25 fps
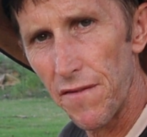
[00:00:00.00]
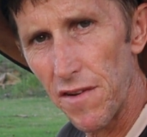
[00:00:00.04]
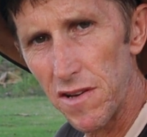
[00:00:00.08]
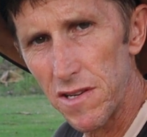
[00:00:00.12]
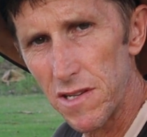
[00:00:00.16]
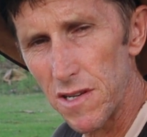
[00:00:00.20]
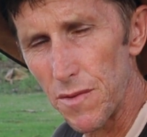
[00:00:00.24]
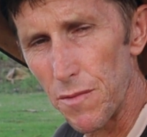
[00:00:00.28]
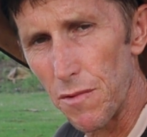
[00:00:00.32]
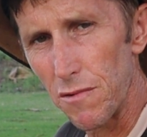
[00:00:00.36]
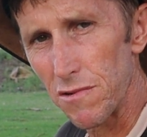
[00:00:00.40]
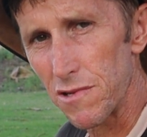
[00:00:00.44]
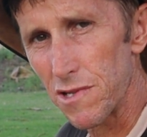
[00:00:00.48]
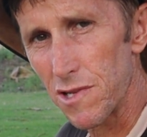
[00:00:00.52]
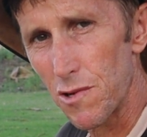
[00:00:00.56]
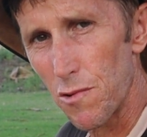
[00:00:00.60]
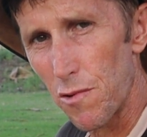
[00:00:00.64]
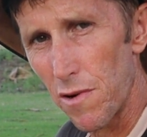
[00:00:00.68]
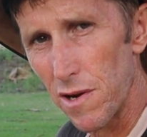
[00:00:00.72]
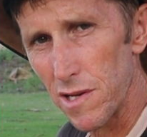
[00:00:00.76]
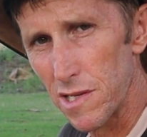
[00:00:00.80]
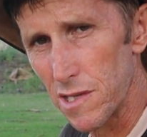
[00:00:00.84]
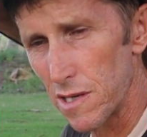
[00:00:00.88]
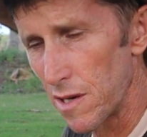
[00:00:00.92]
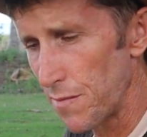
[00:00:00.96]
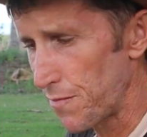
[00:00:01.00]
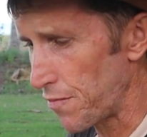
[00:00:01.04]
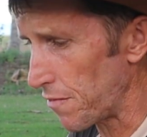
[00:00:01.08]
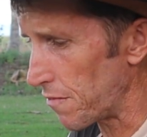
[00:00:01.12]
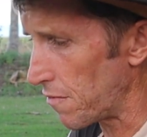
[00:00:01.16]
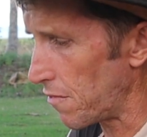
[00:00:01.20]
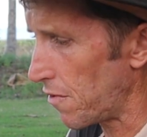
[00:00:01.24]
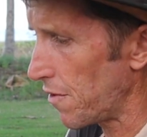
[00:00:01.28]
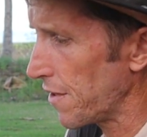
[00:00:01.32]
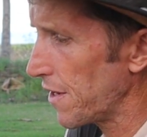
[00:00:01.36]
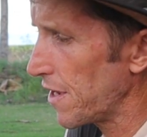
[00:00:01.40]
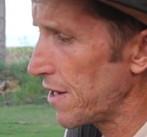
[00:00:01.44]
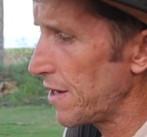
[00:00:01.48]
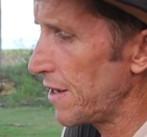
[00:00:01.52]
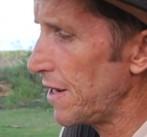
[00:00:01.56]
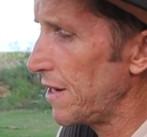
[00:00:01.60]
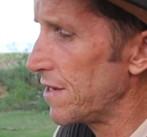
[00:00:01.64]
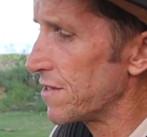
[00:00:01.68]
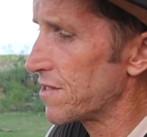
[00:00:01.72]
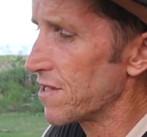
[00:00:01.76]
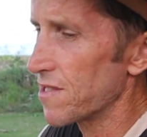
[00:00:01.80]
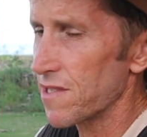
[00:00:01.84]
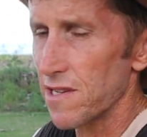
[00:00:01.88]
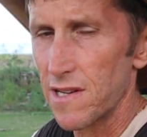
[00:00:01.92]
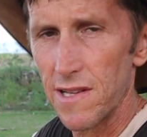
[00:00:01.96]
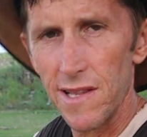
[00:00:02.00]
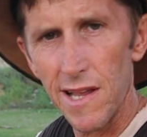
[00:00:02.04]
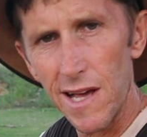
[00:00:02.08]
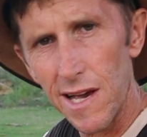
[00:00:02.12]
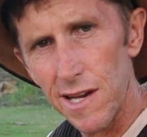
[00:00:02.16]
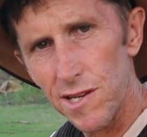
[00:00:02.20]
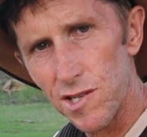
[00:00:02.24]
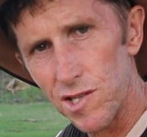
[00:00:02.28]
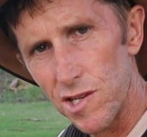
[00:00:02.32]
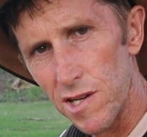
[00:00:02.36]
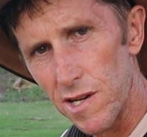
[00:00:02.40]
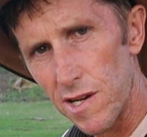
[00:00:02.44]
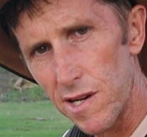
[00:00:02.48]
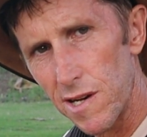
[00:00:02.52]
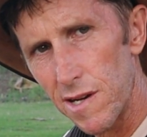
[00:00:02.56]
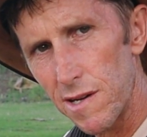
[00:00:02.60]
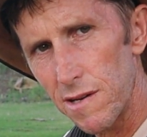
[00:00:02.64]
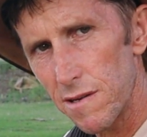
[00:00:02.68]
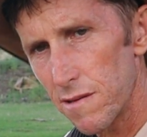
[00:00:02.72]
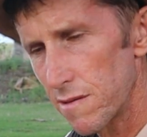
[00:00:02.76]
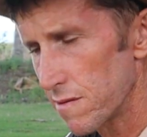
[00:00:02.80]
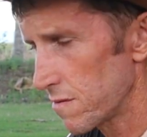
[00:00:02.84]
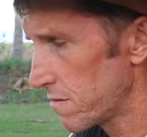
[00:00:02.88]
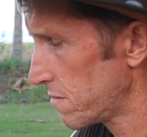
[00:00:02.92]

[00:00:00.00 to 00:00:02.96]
vegetables is quite simple. All you need is just a glass jar